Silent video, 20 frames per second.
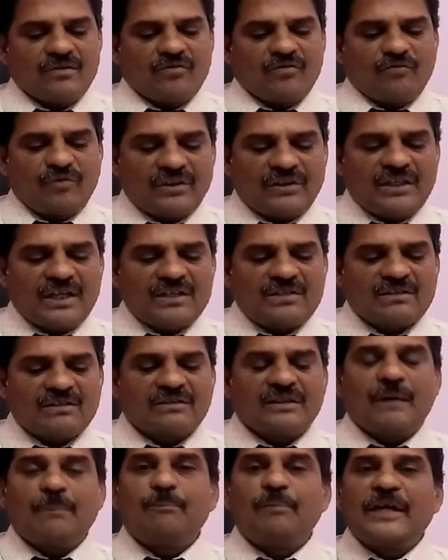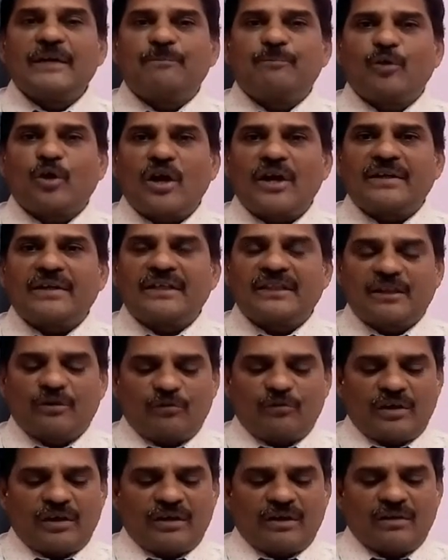With this, the bipolarity in the
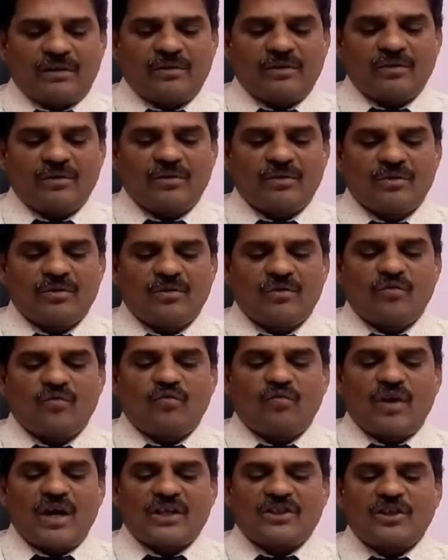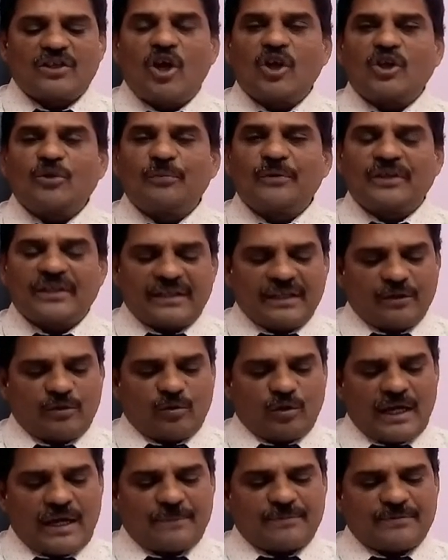world was automatically
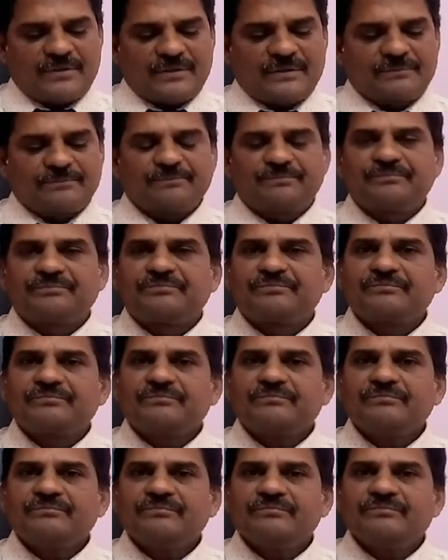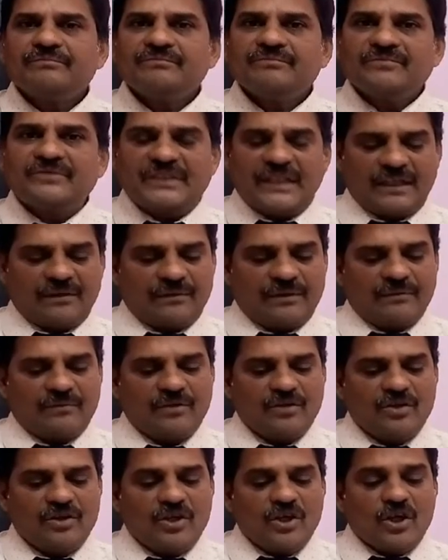collapsed. Second one,
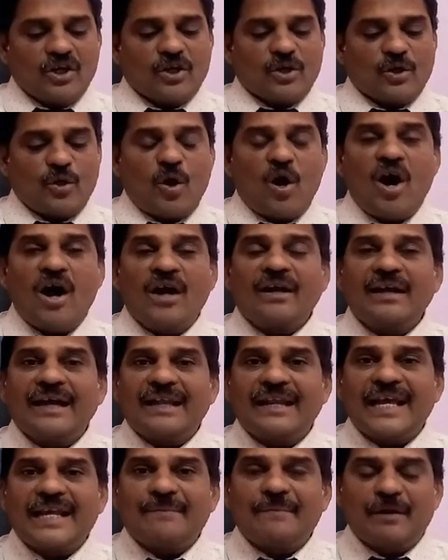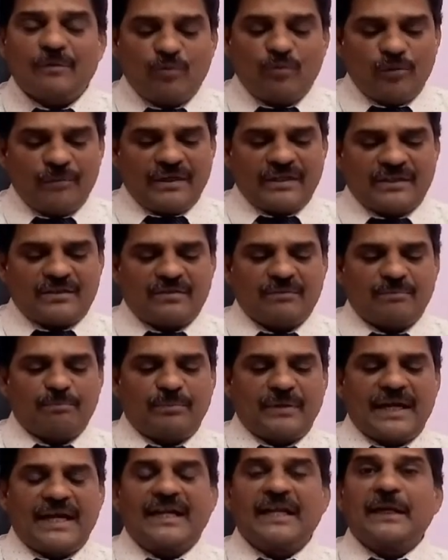non-alignment movement
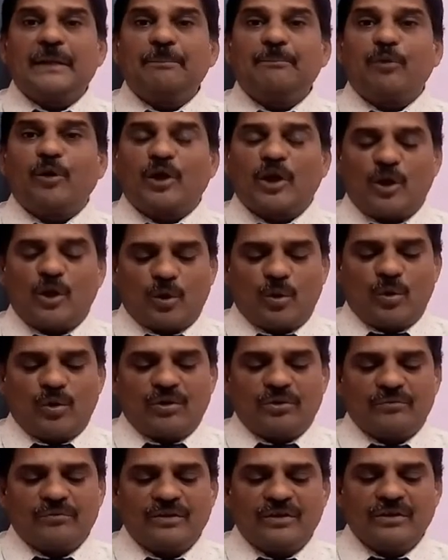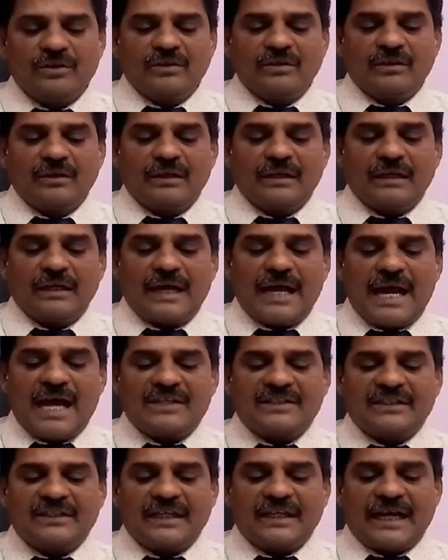played an important role
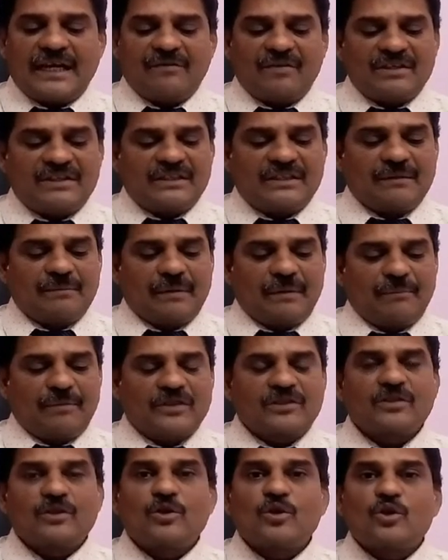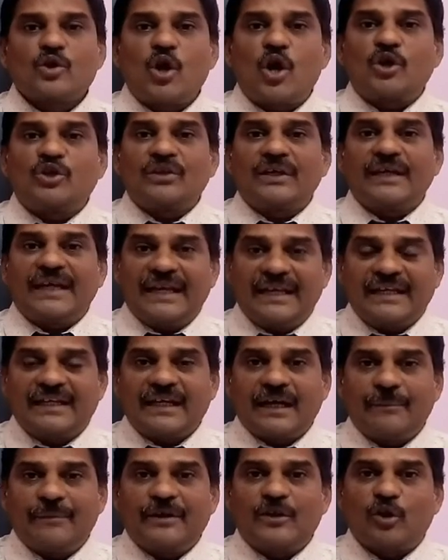as it advised the members not
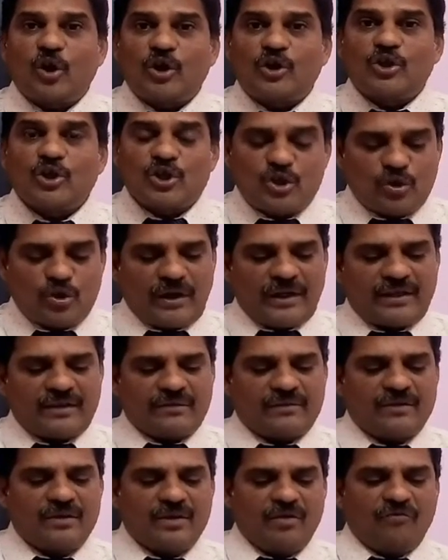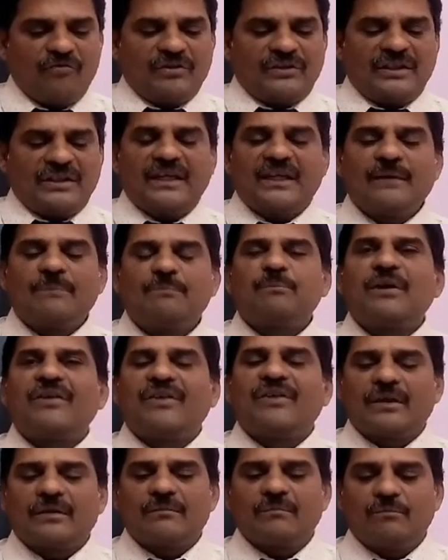to join with any
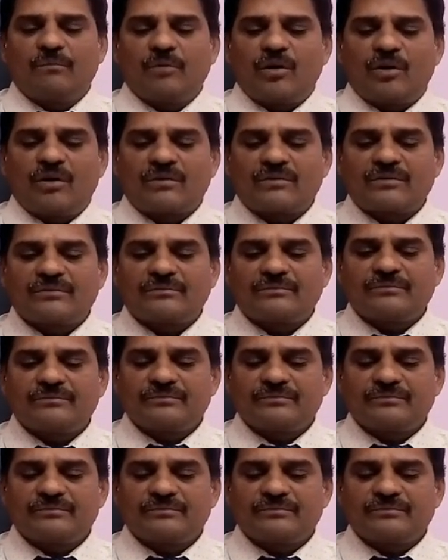power bloc.